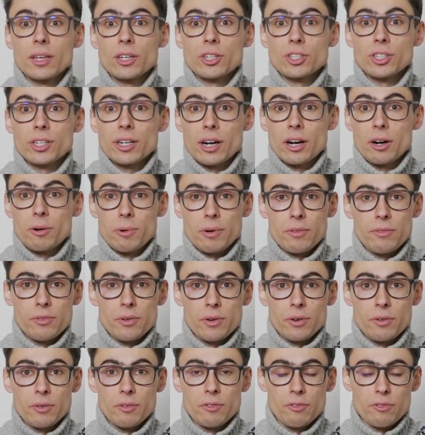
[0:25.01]
share with
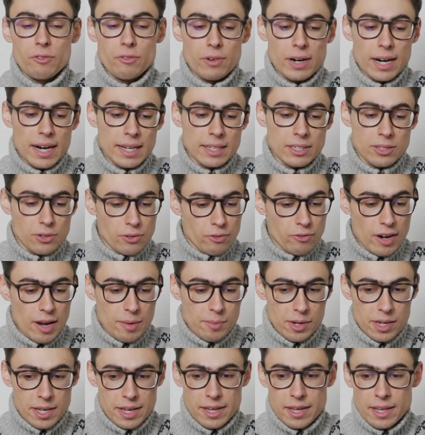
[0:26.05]
your friends or
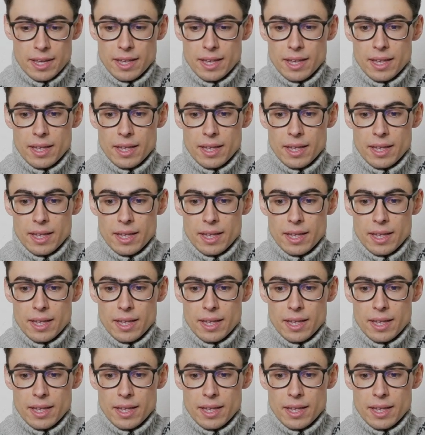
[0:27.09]
family.